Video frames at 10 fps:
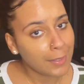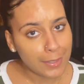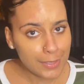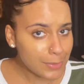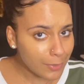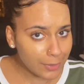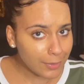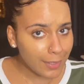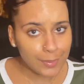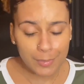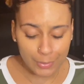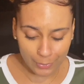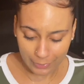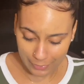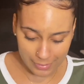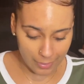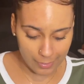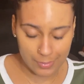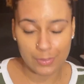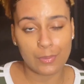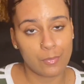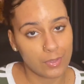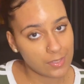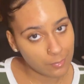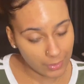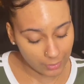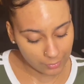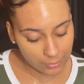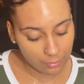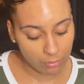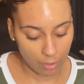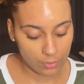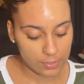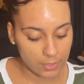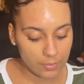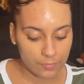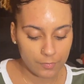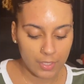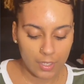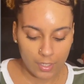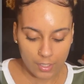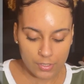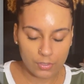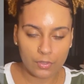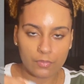it's winter and it'd be cold outside, so I wanted something long sleeve. So